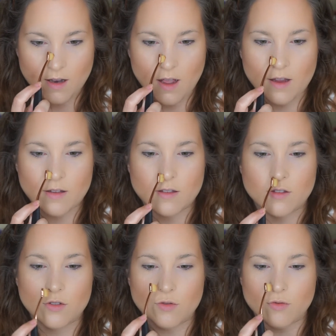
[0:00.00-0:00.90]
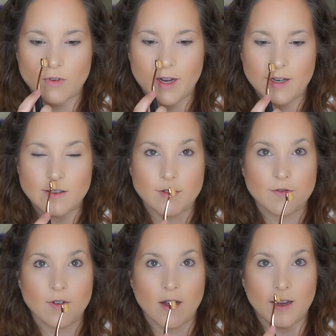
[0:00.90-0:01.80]
nice, straight,
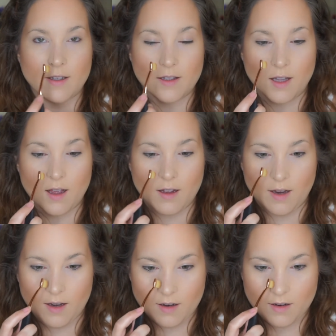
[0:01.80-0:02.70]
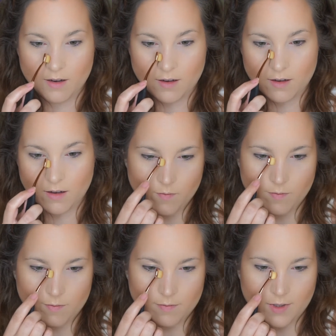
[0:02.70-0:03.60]
defined line.
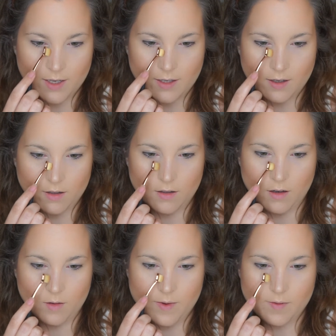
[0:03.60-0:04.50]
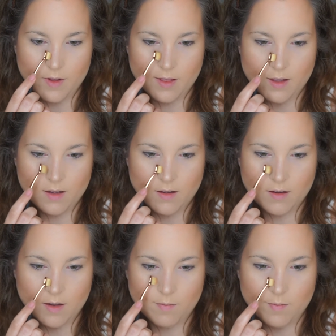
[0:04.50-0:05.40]
Blend it a little bit with
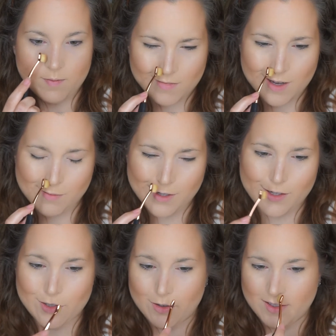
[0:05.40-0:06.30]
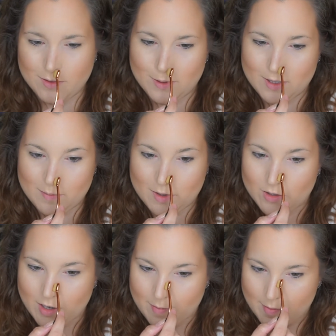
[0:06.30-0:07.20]
this. I'm gonna totally switch up
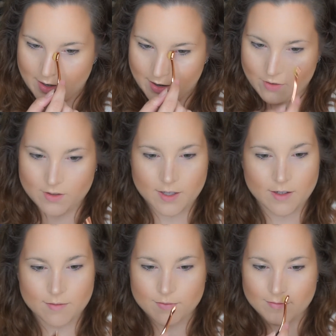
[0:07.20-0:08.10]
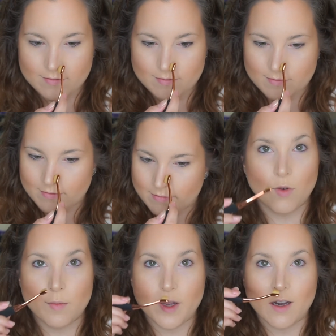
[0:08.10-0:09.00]
the shape of my nose here.
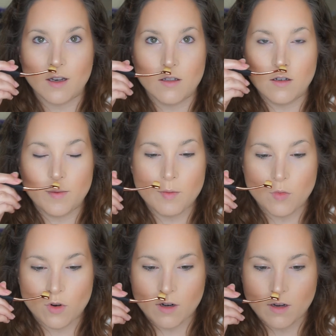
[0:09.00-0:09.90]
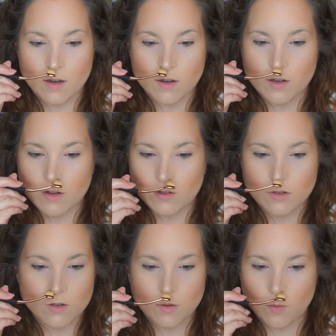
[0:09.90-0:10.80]
I wanna make it a little bit more
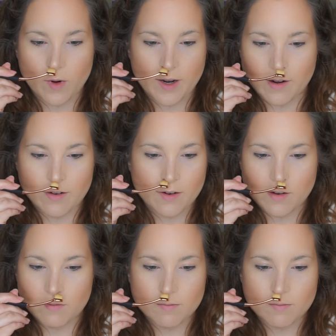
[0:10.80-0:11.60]
squared.